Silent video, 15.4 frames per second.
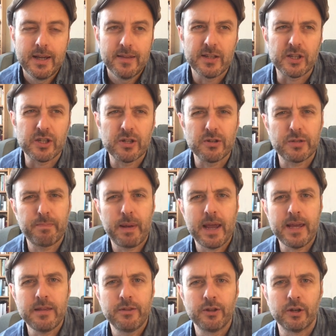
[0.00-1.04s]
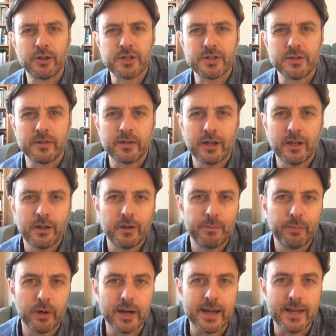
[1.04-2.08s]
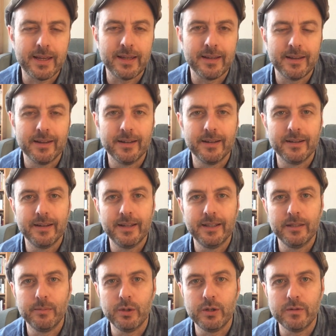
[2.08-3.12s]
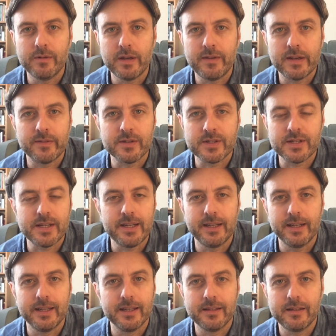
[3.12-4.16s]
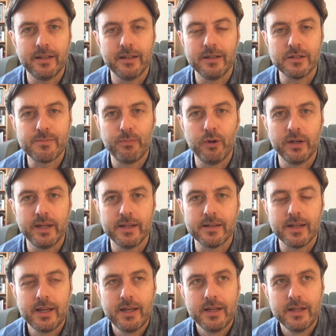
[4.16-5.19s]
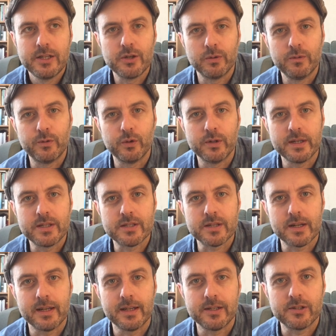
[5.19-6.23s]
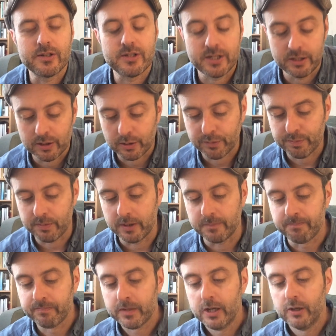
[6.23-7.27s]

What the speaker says: There's such pathos and heartbreak in the movie. If you haven't seen it, you know, it's brilliant. John Voight and Dustin Hoffman.